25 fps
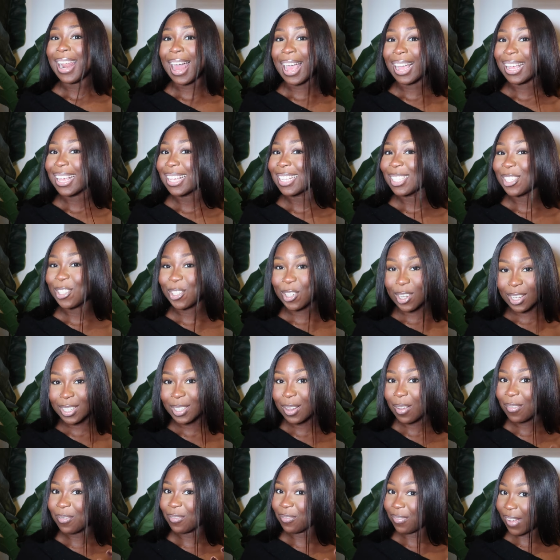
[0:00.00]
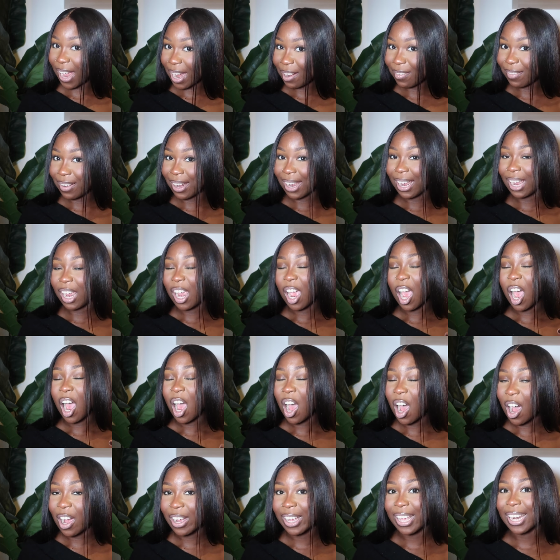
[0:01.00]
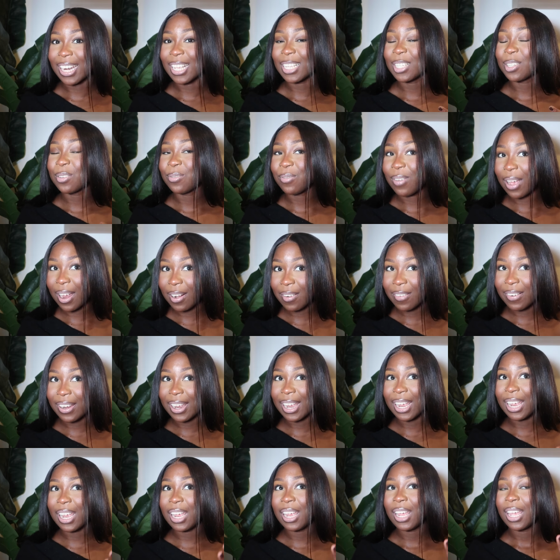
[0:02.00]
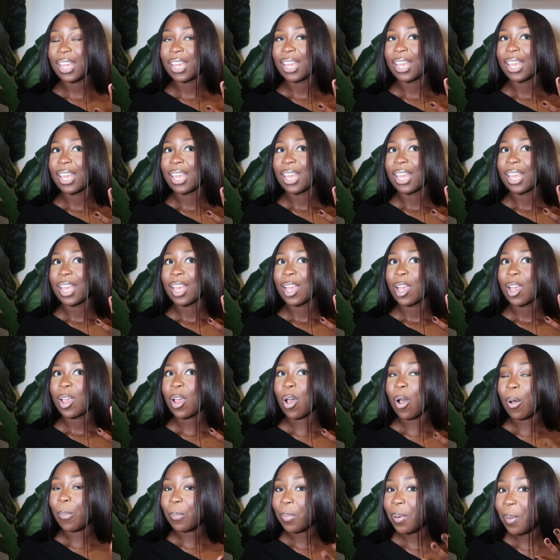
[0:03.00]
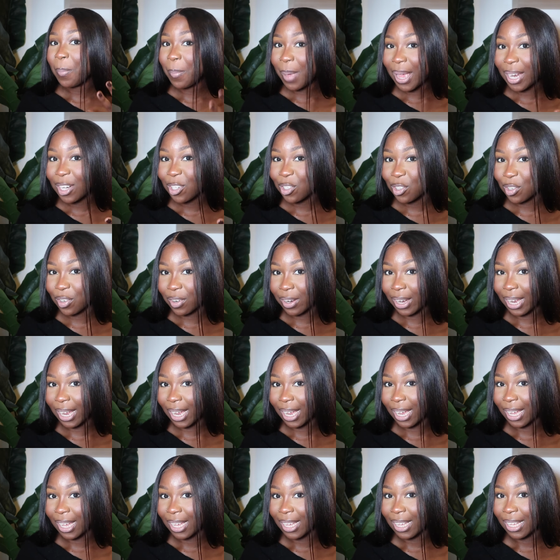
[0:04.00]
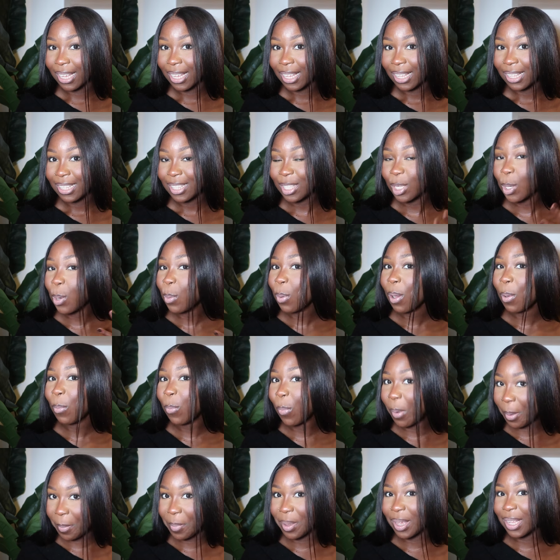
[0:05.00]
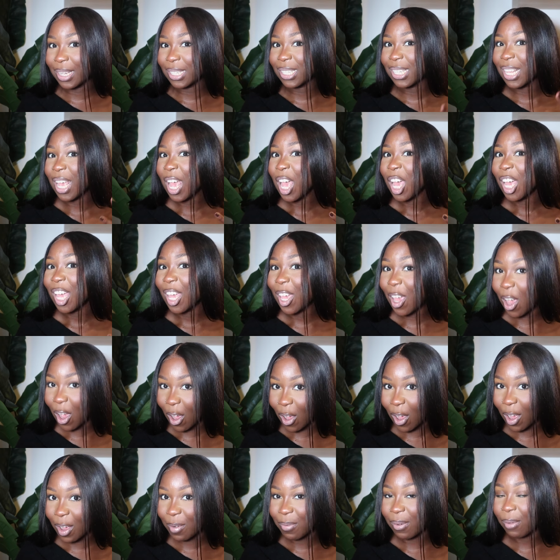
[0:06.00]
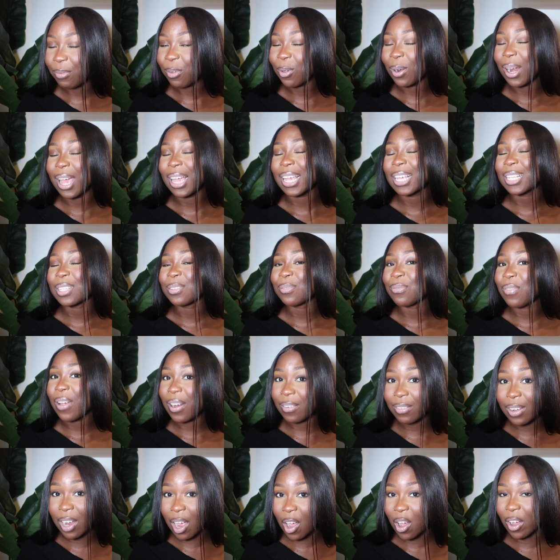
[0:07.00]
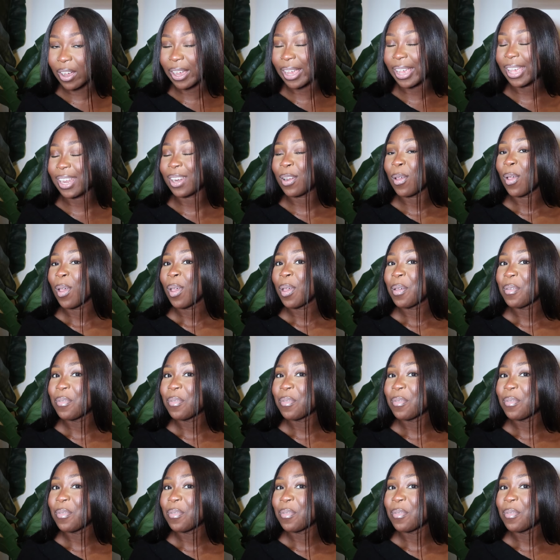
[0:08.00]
like, it's just very hugging, it's very complimentary to a woman's curve. I feel like it's very hugging,